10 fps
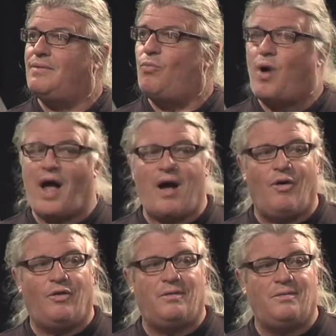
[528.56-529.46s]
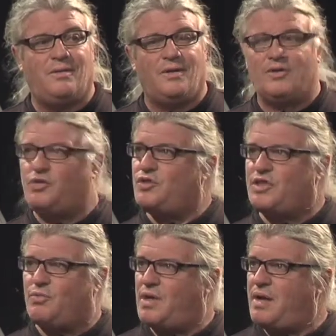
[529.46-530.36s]
Wow, do you
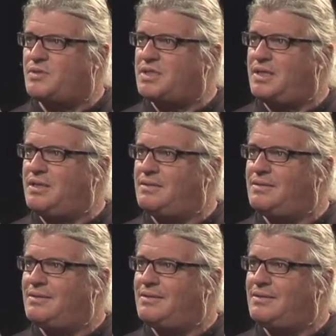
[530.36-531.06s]
see what I'm seeing?